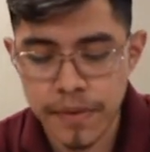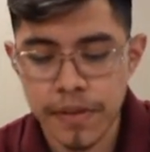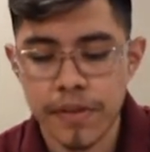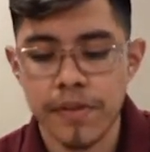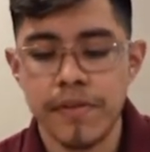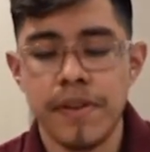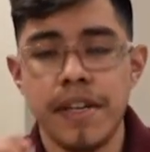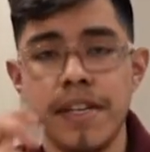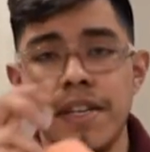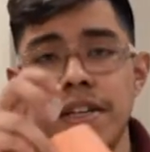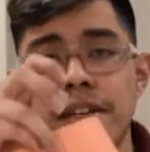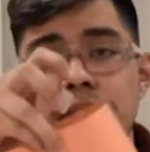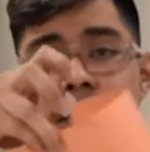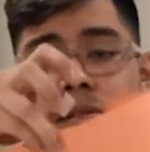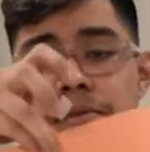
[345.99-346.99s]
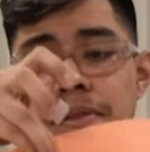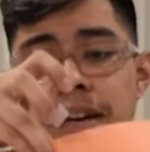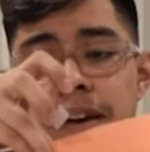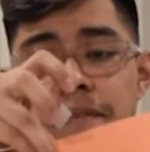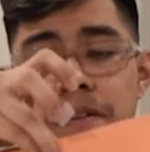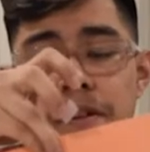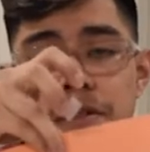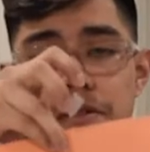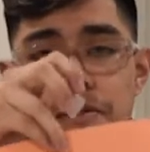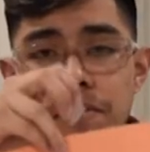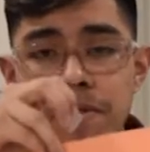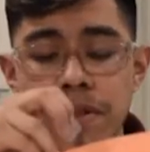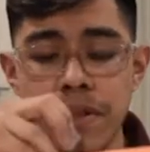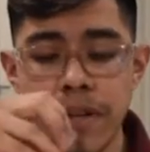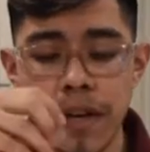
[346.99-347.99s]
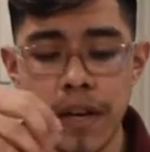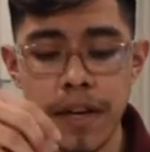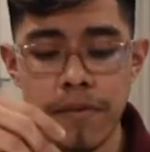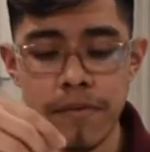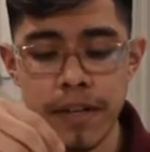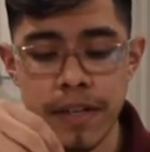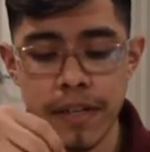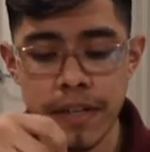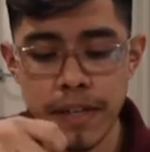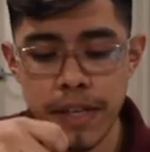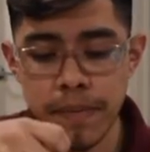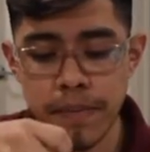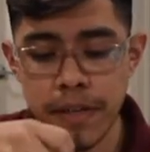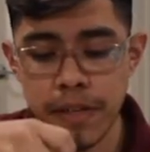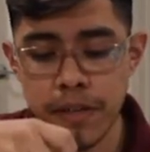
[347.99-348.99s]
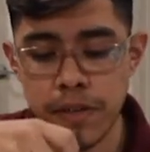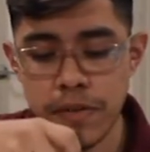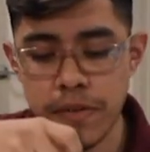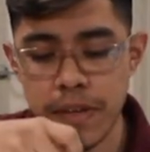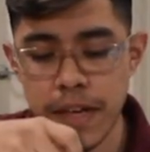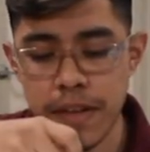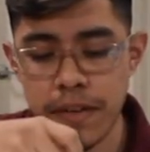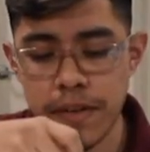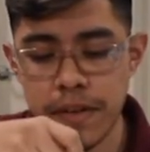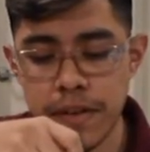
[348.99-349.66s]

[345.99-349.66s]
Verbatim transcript: So right here, we have it glued and we're gonna tape these together.